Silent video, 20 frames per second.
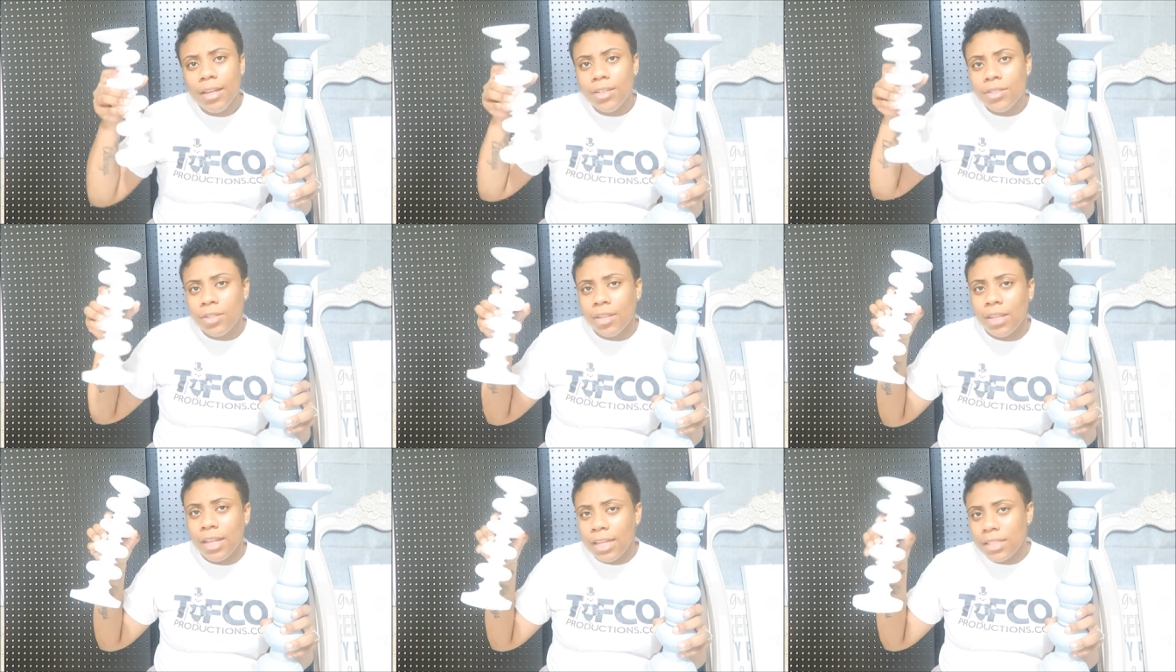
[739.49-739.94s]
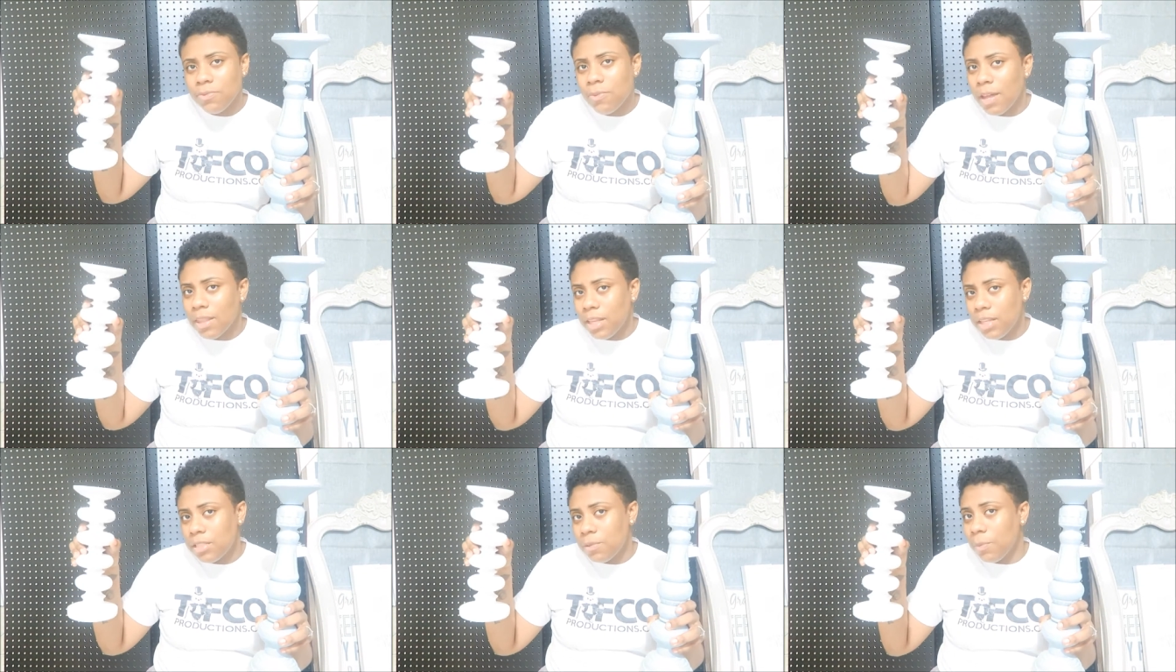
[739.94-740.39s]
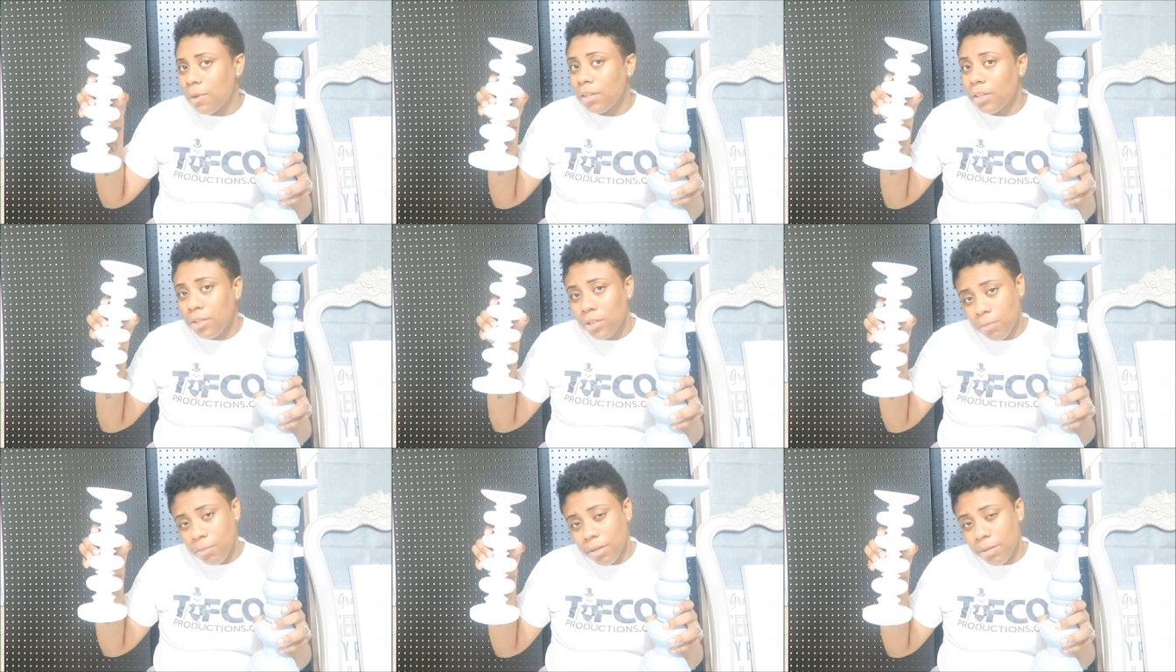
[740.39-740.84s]
So that's why these were a
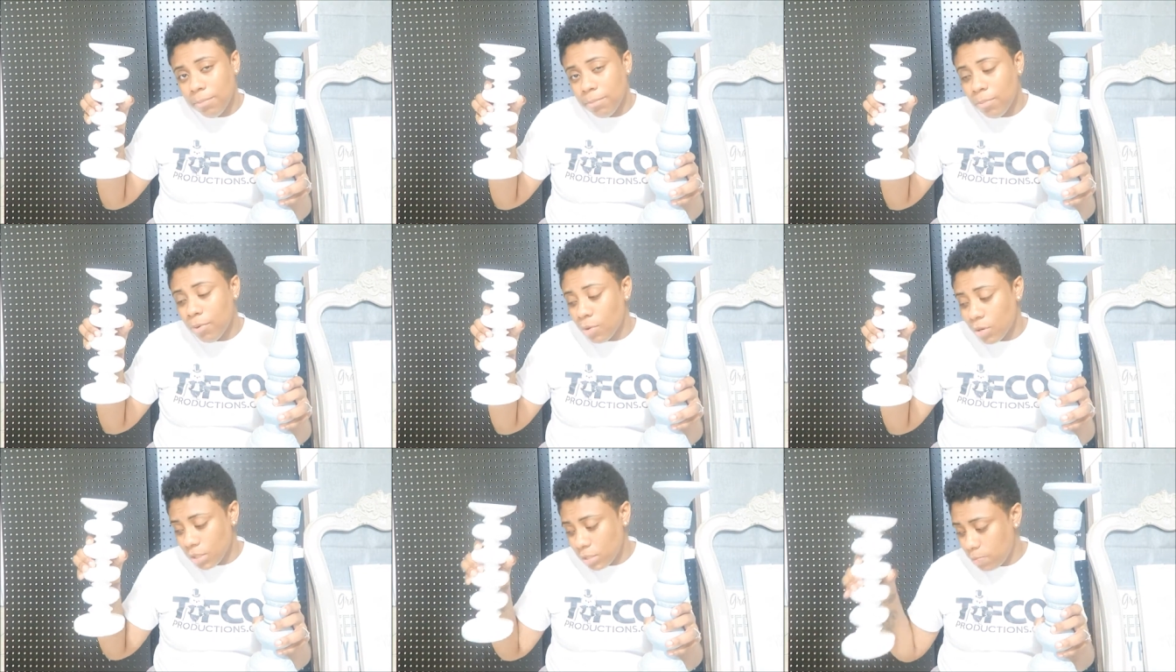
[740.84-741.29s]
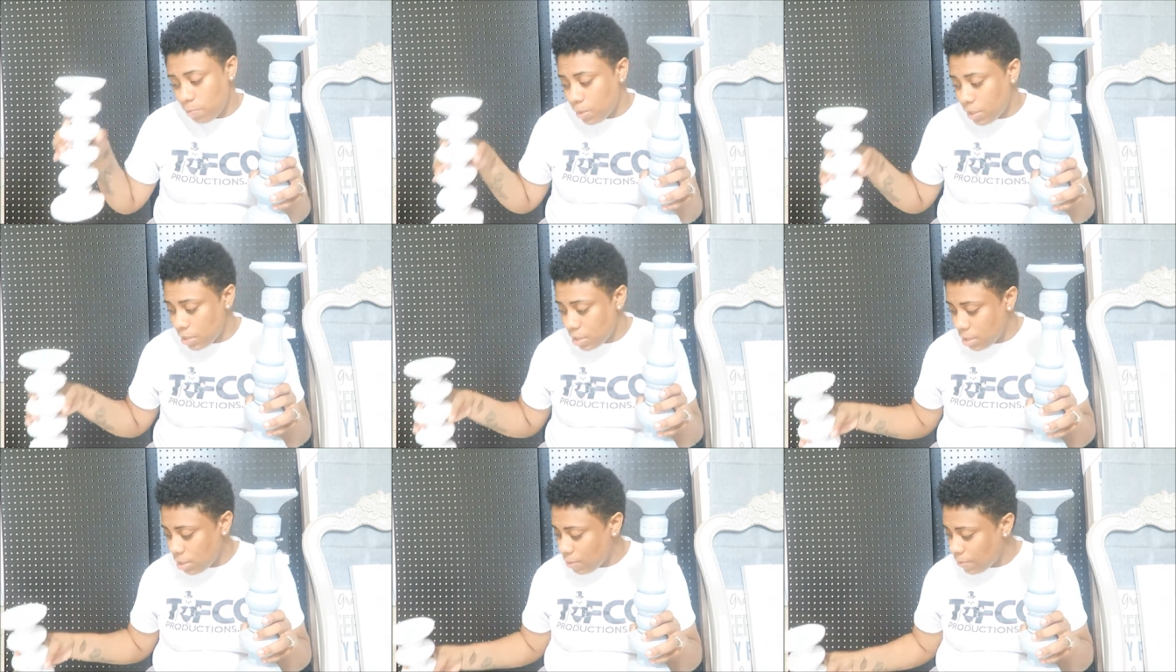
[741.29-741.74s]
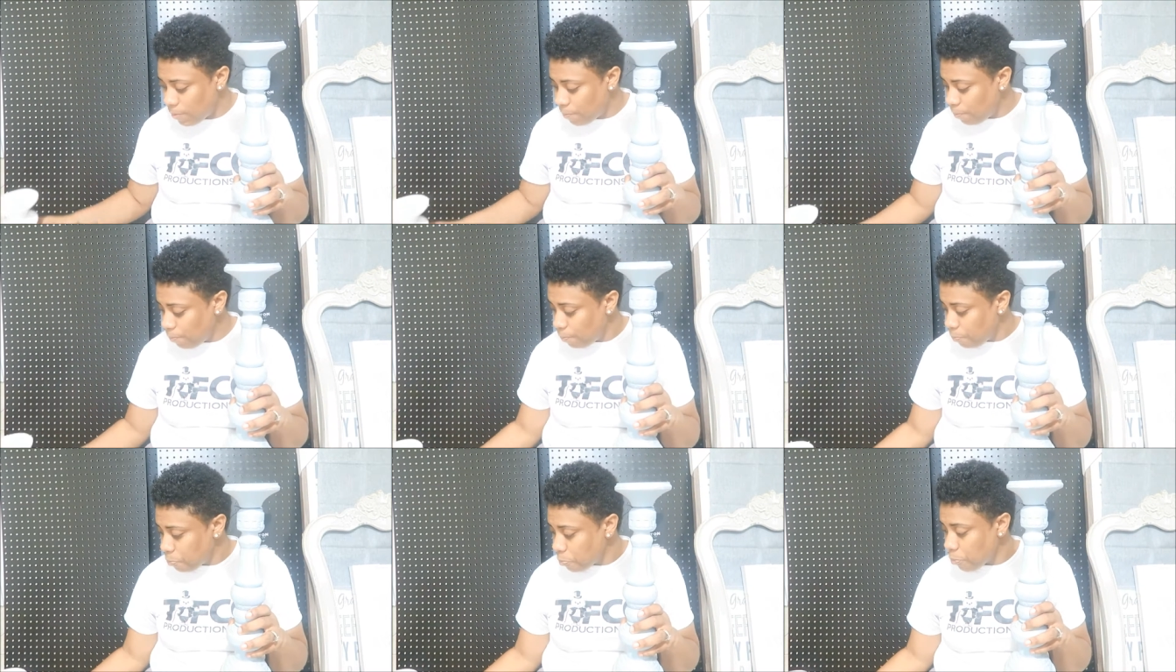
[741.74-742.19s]
little bit more expensive
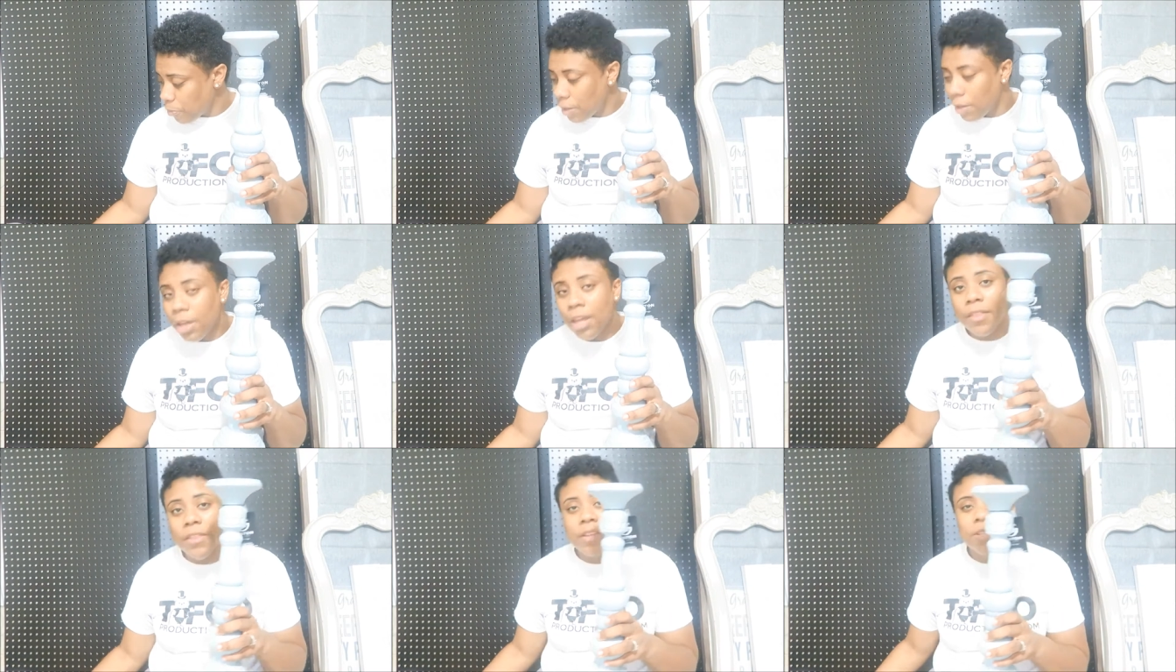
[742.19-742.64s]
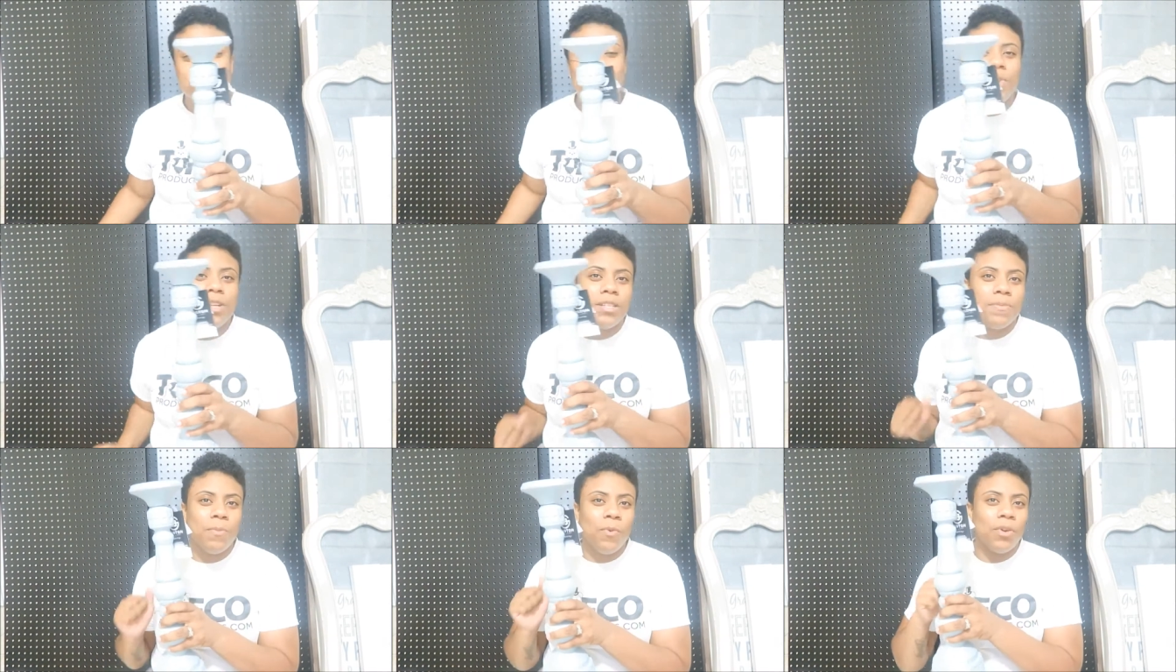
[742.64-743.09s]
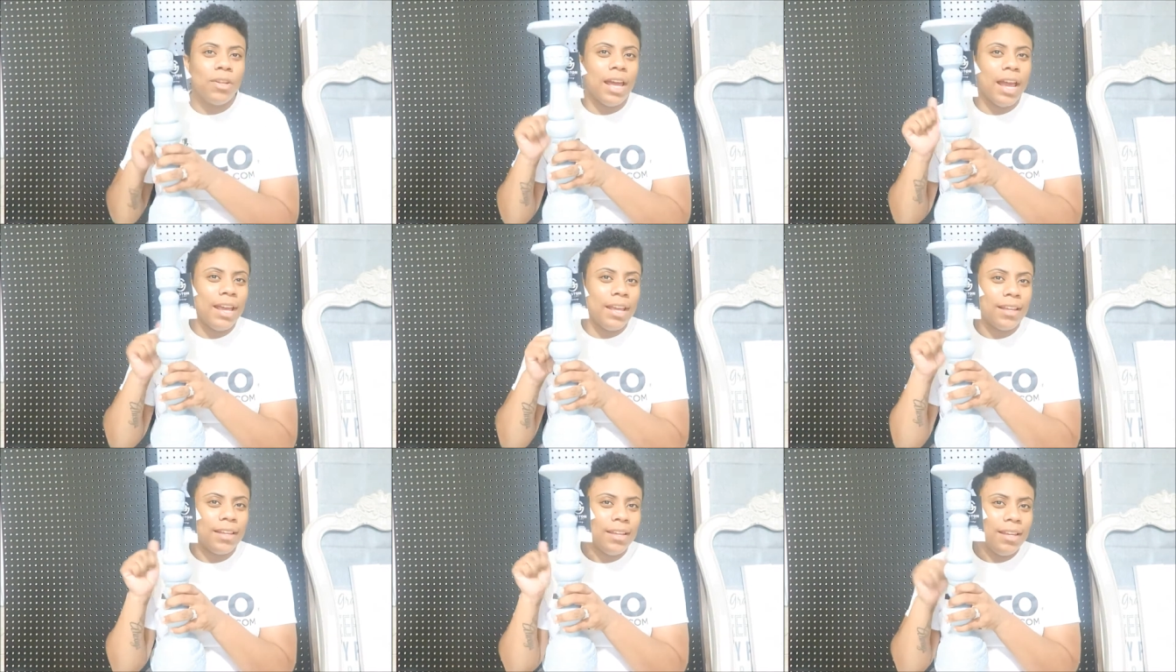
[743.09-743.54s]
and this one is more
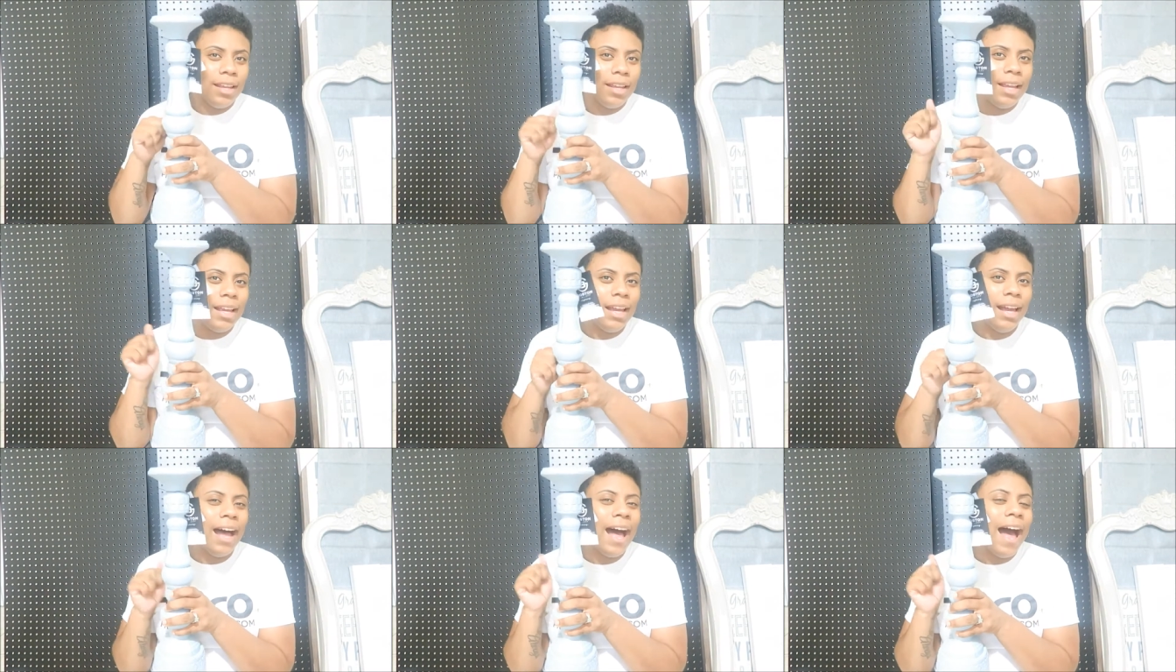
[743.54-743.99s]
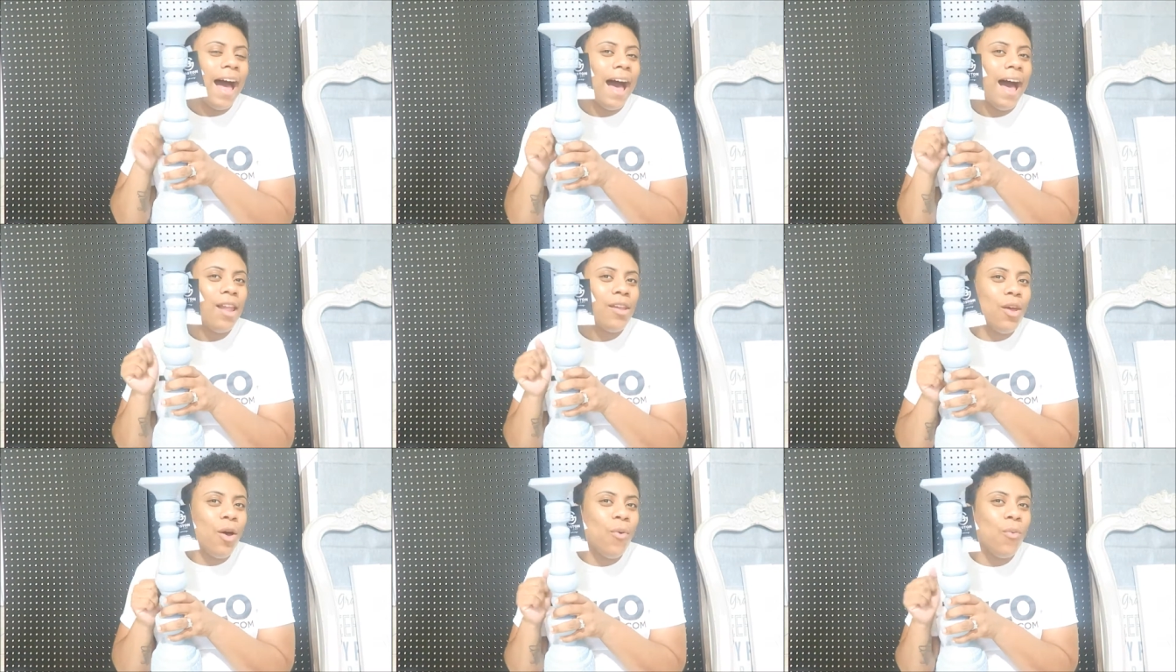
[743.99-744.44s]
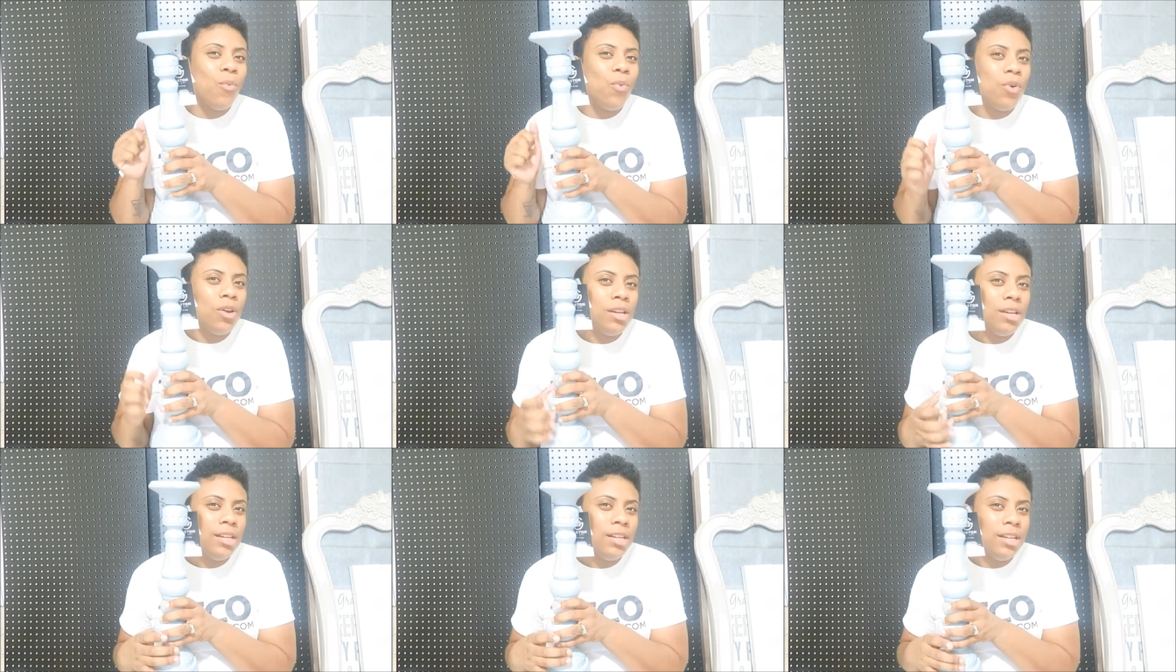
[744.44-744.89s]
like a hollow
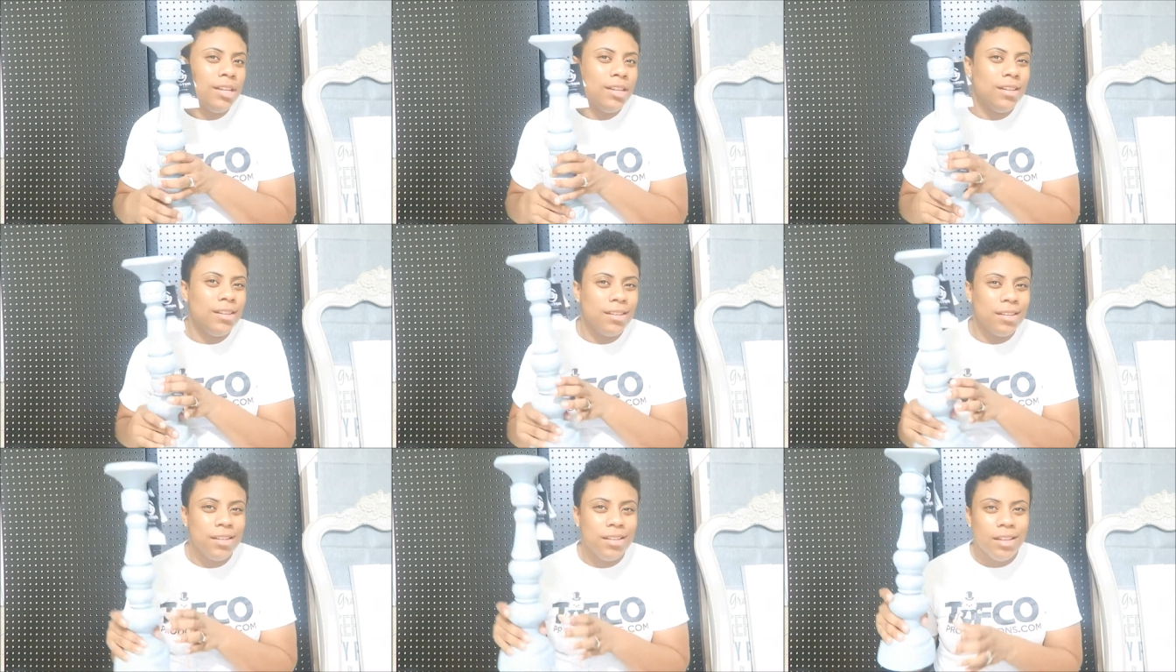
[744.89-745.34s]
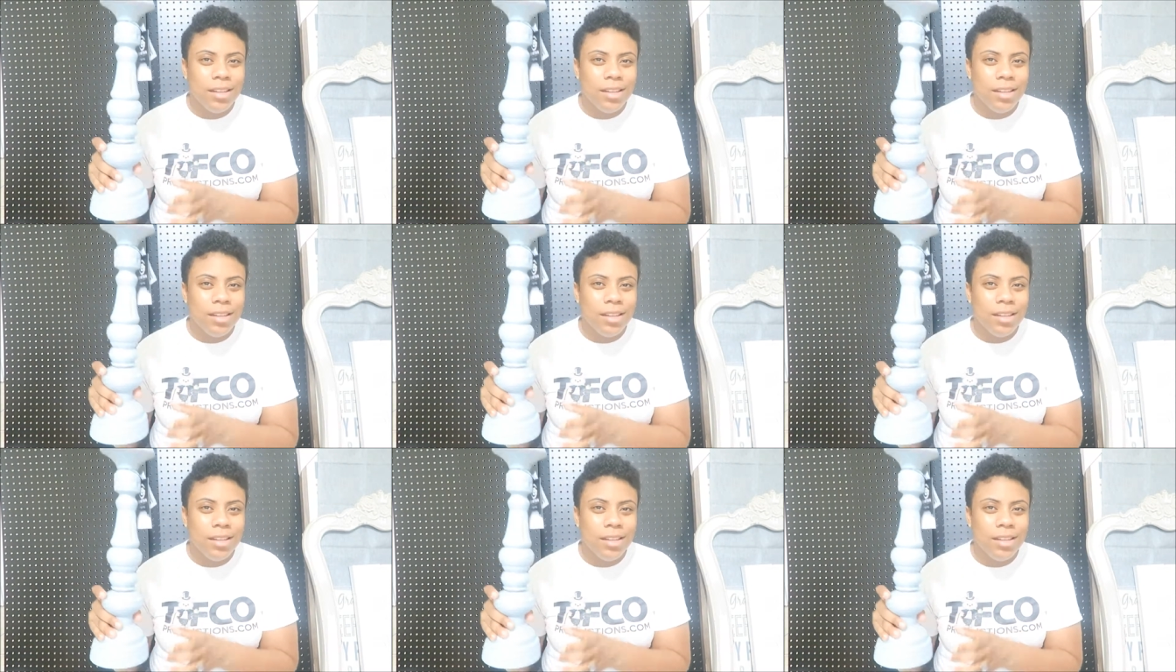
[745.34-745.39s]
wood